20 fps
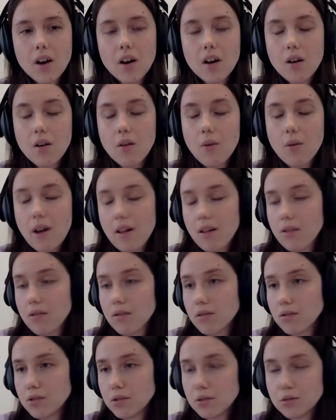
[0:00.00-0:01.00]
Well,
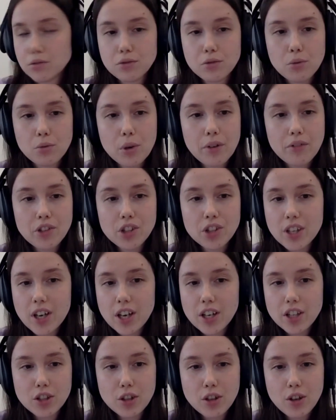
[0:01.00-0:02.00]
we've
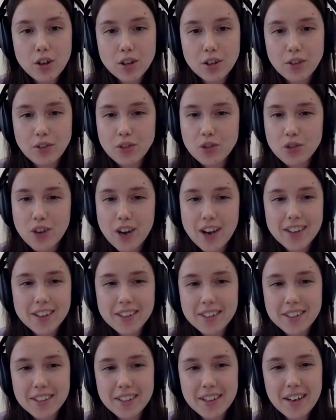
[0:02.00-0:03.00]
discussed a lot of
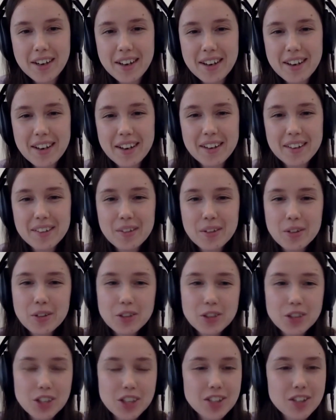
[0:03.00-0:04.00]
trends
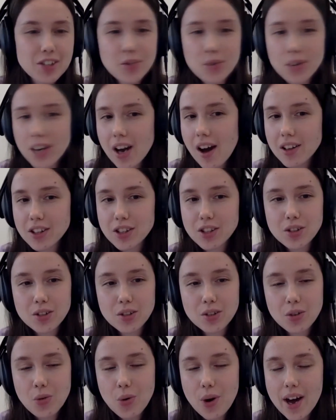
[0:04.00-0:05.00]
just in regards
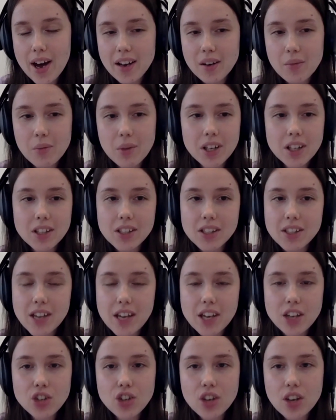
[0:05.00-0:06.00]
to UA and
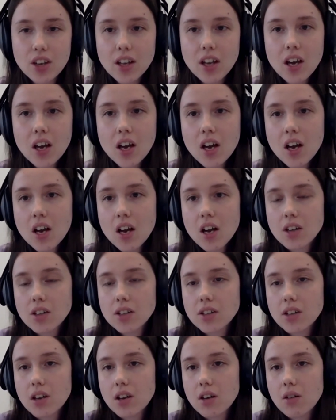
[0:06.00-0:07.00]
monetization.
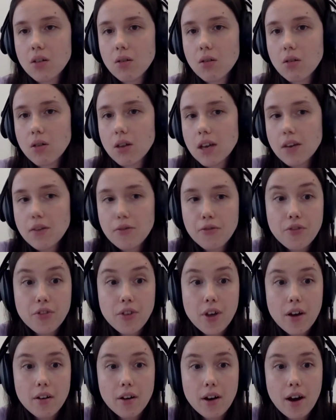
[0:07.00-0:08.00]
So if
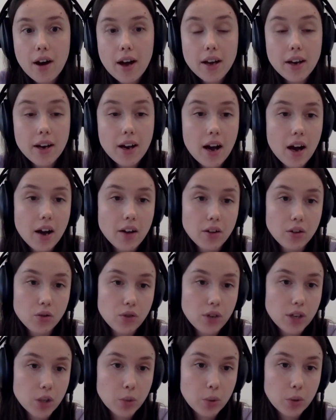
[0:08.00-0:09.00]
there are any other
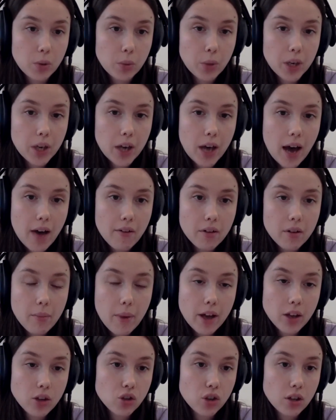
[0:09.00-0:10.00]
trends that we haven't
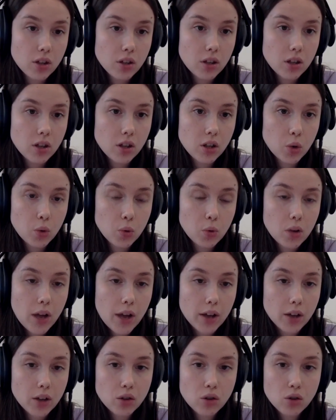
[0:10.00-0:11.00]
mentioned and you would
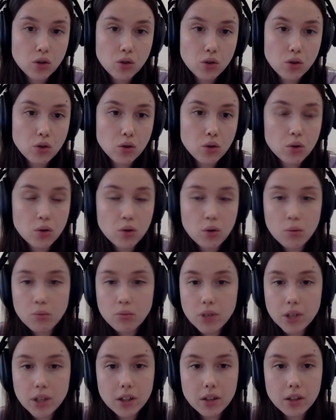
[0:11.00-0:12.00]
like to
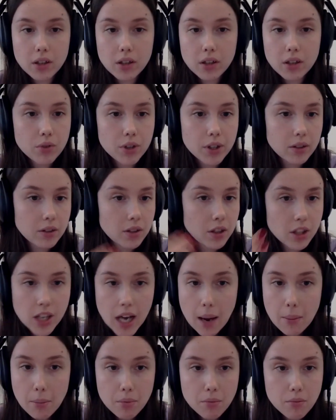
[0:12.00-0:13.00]
bring it
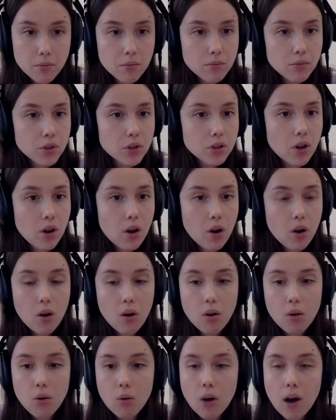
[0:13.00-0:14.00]
up,
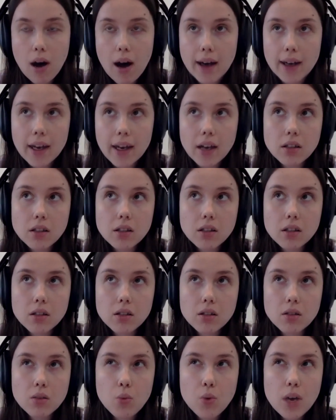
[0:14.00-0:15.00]
so I
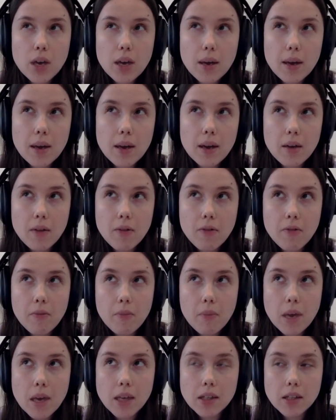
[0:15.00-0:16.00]
guess we
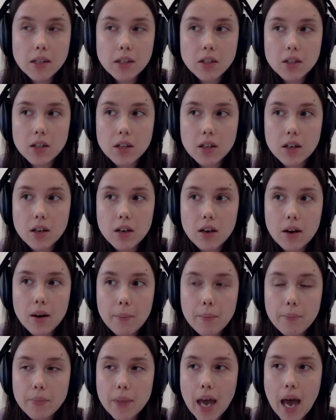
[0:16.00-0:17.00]
missed
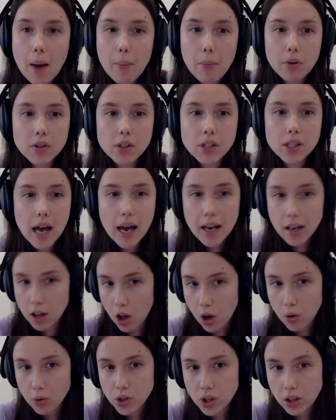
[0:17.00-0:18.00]
Apple
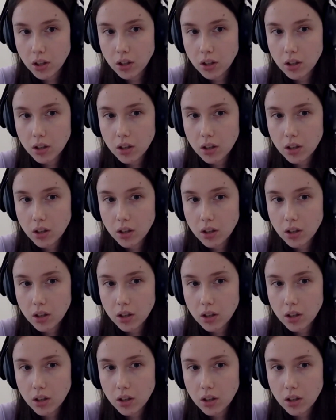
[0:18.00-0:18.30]
sideloading.